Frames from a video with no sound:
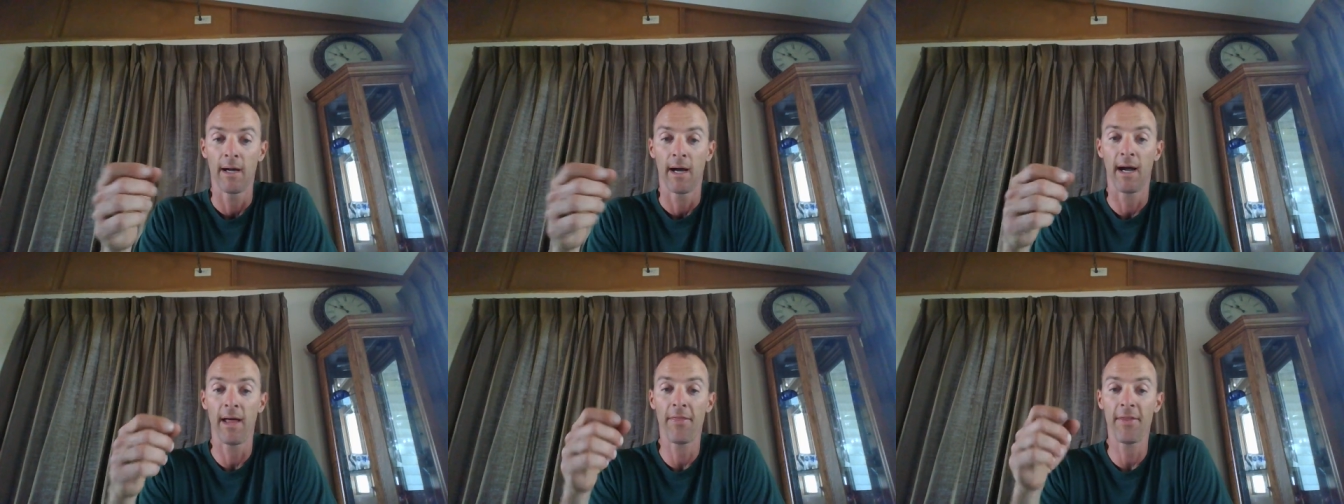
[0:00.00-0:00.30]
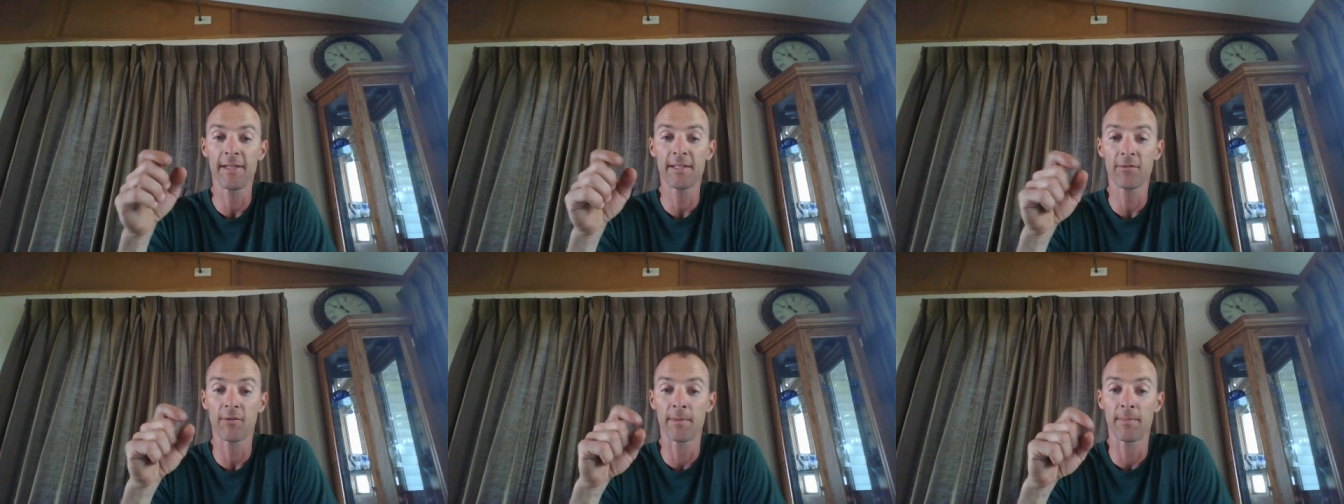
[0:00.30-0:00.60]
Uh,
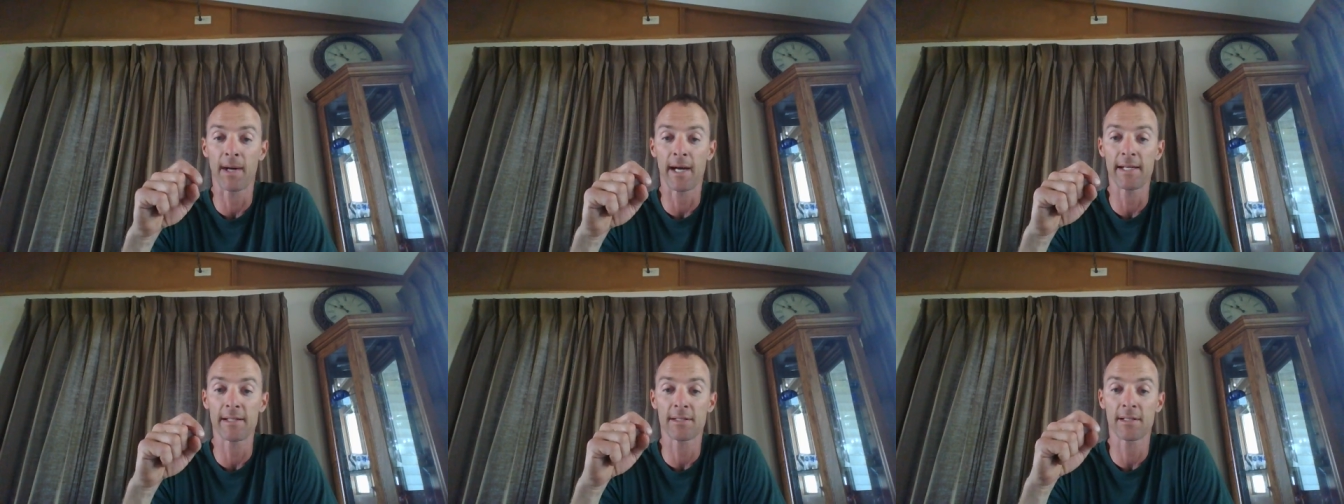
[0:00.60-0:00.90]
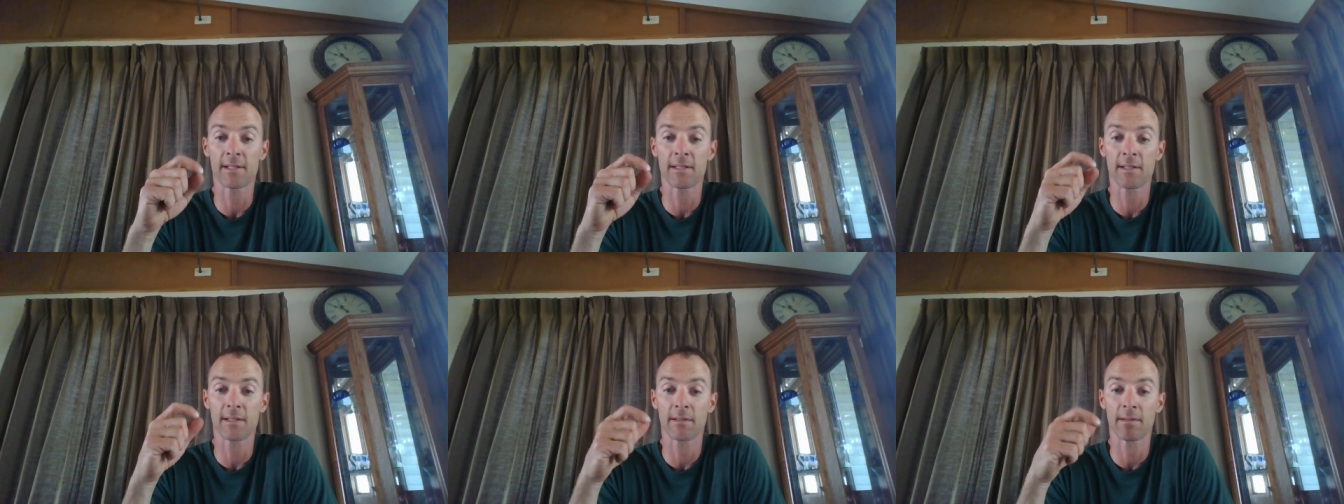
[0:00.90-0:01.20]
this
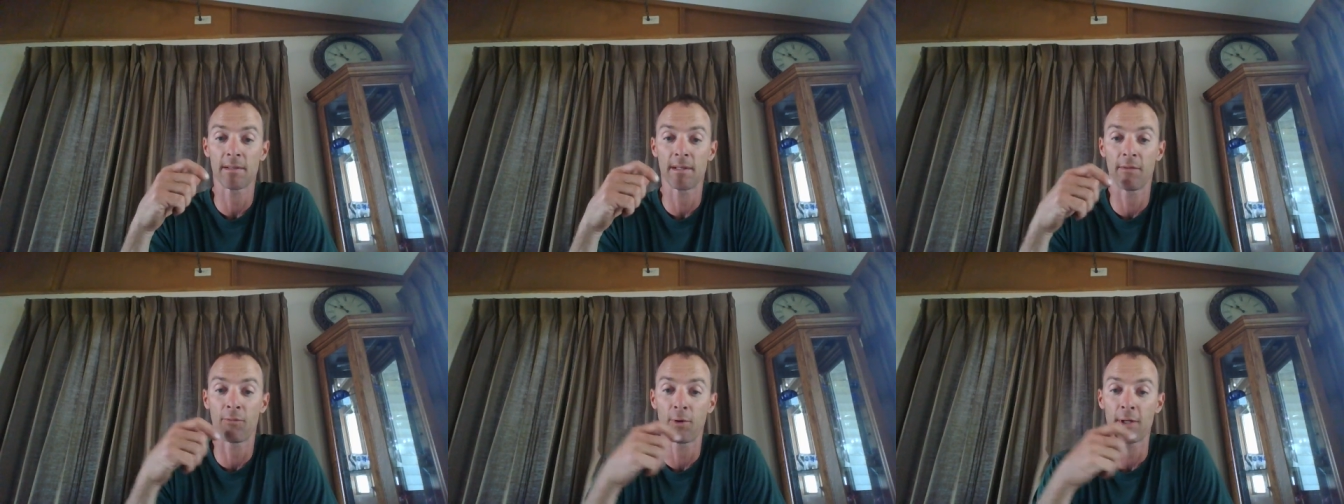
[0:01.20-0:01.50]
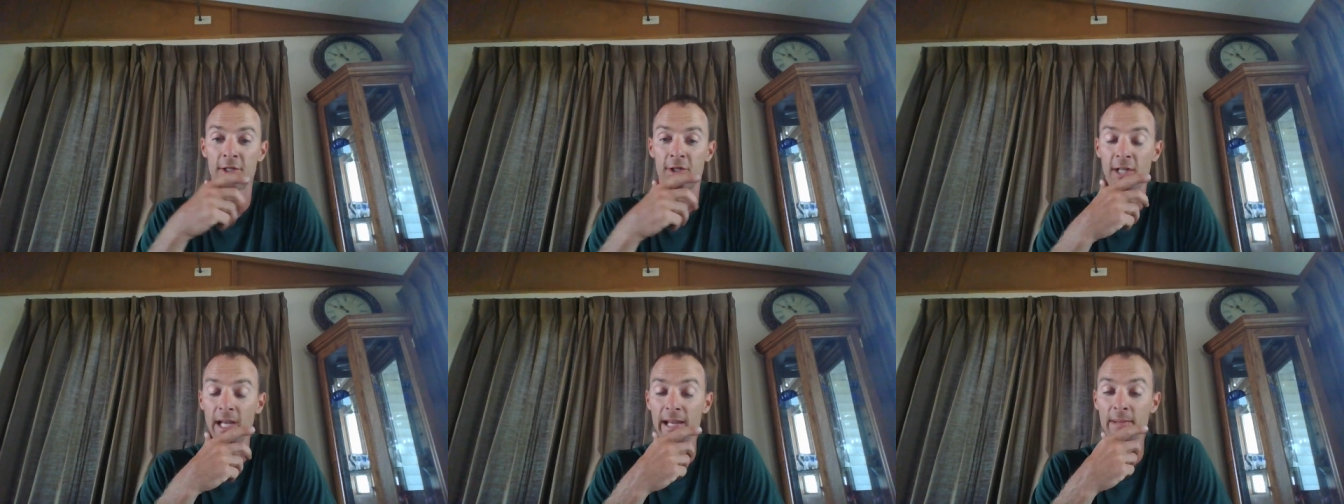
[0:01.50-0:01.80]
reminds us of
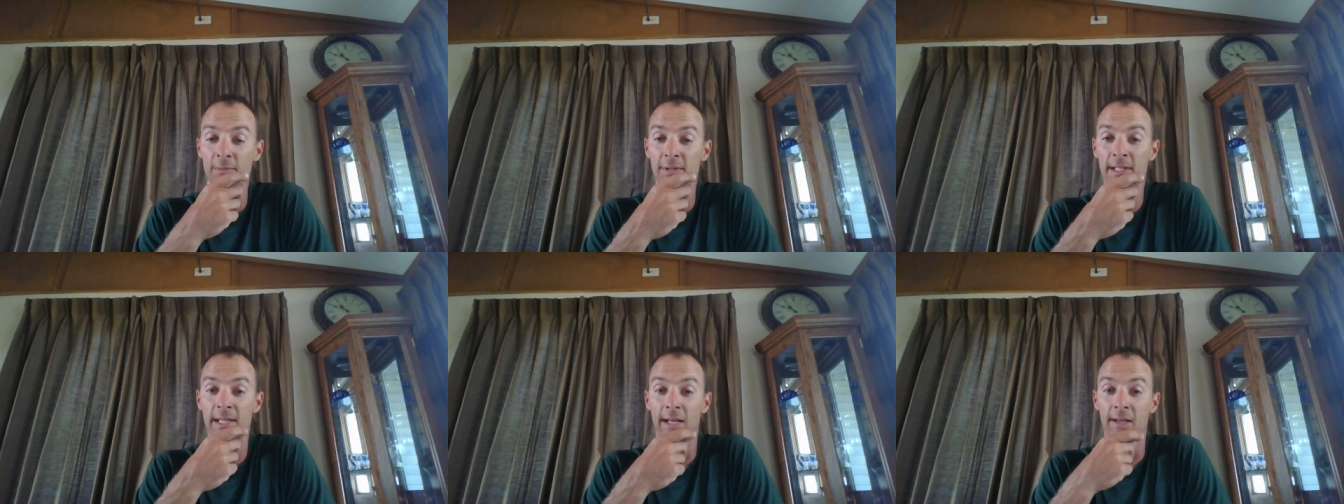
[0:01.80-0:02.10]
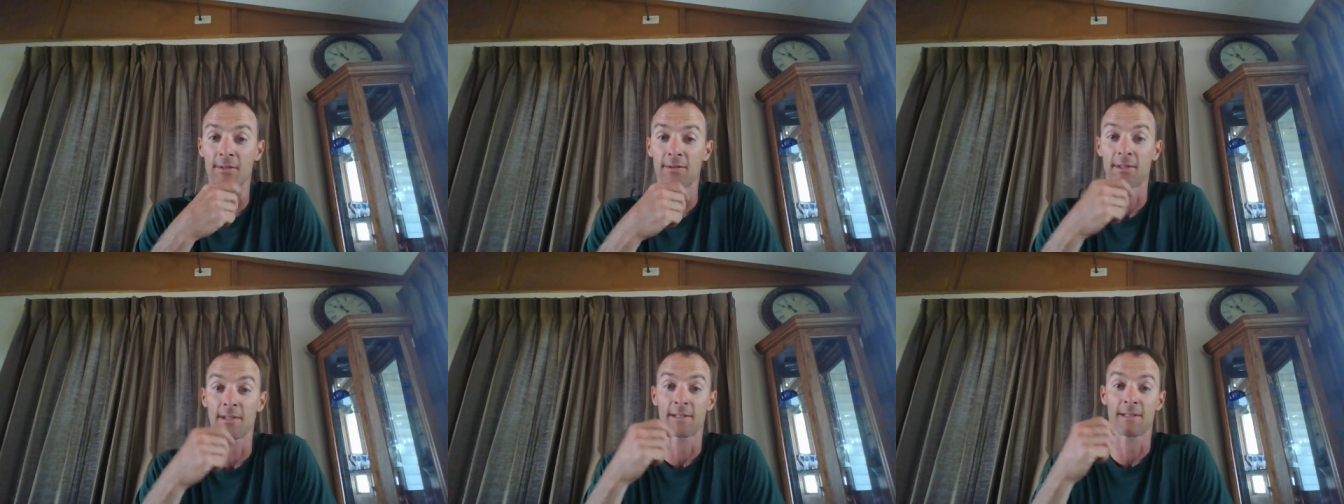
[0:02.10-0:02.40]
what James tells